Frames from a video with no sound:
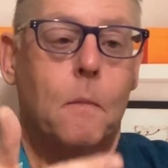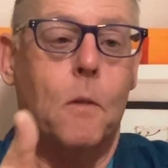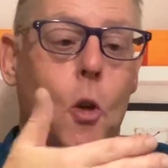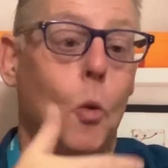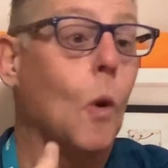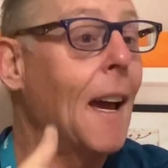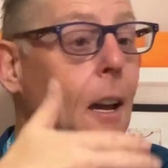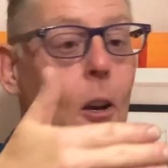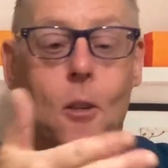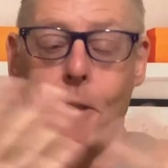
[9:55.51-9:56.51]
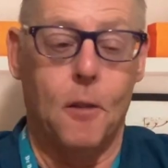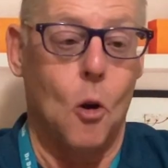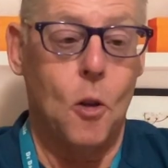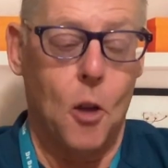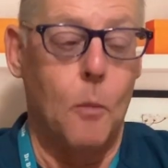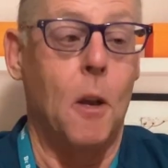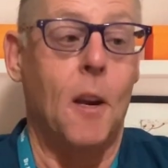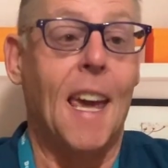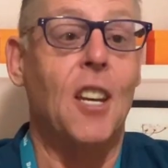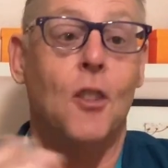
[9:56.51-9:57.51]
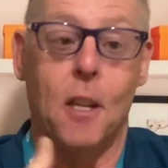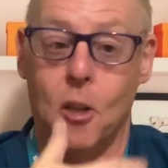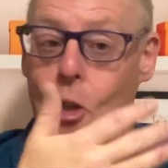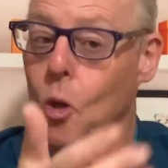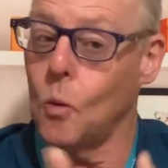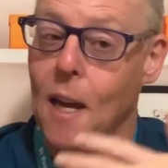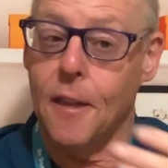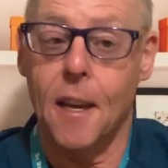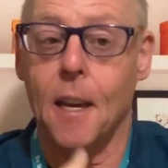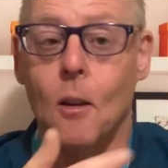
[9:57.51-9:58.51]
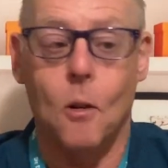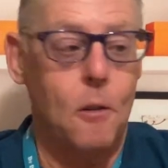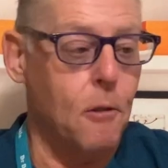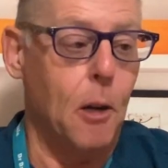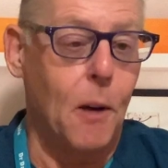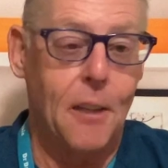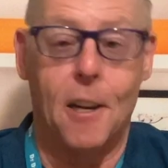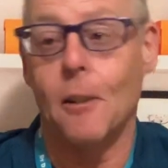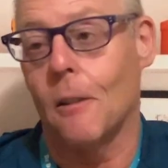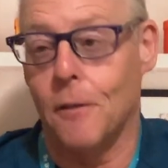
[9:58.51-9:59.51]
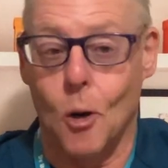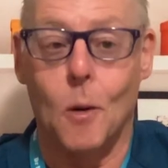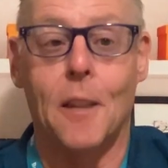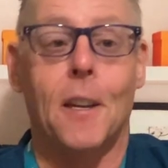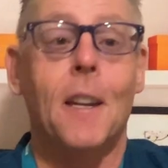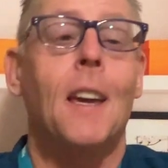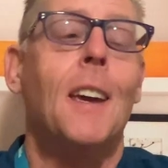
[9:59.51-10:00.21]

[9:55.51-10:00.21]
two-way, because of course communication is a two-way thing or a three-way thing or a four-way thing.